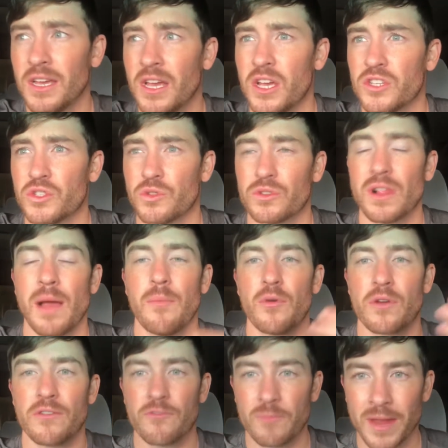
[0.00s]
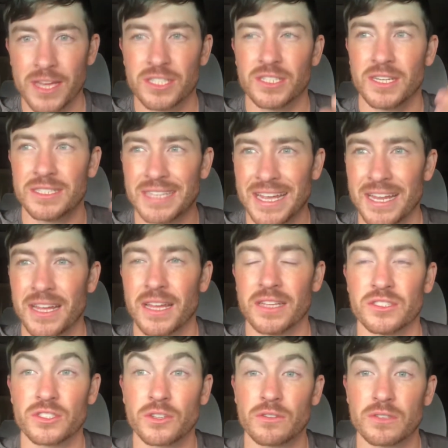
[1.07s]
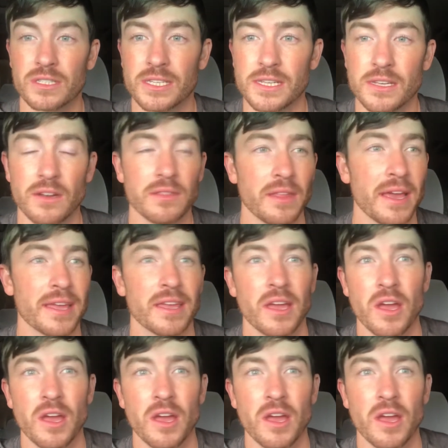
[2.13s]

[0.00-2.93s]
So there's a lot more information and data and certainty on like